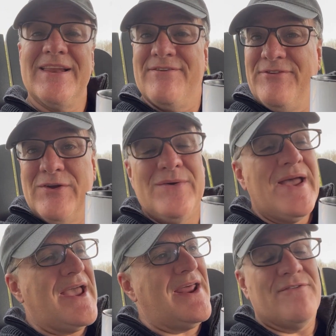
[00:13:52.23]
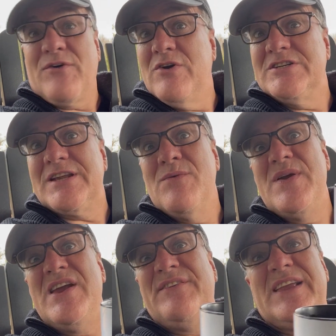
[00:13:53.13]
Get a few. And of course,
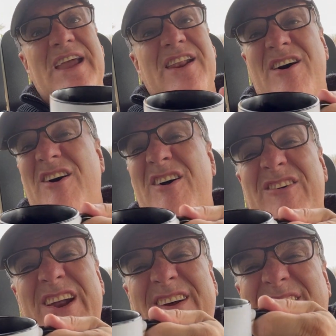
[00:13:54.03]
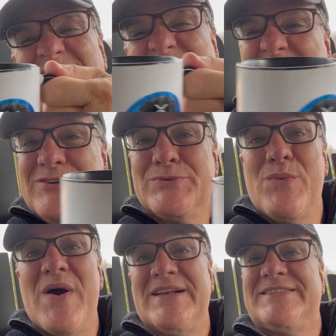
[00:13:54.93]
we get all rid of all those
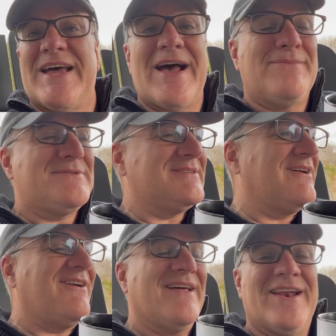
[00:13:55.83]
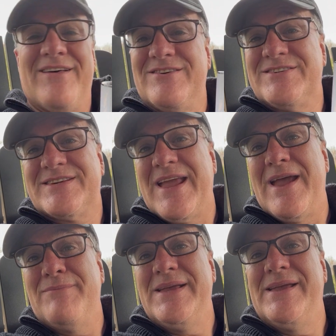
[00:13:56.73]
WhatsApps and all that other
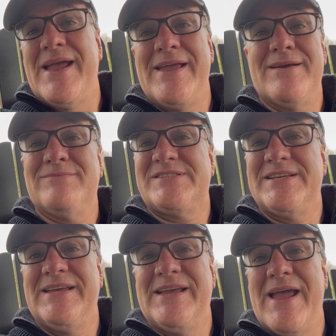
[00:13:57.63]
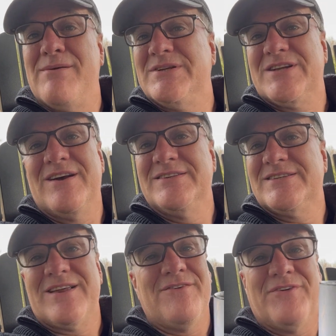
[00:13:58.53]
scammy AMC, Amazon
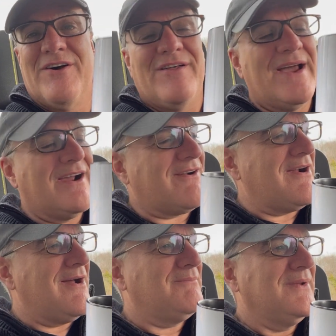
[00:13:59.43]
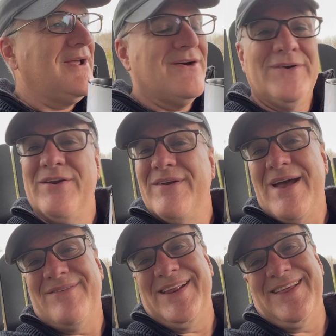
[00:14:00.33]
stuff and all that crap. We don't
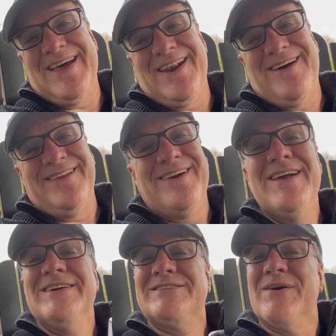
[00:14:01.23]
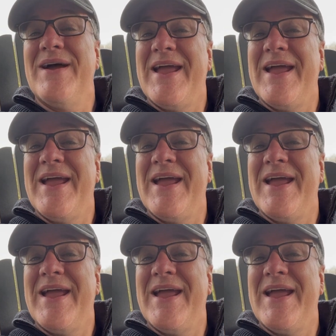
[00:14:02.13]
have any of that on there. So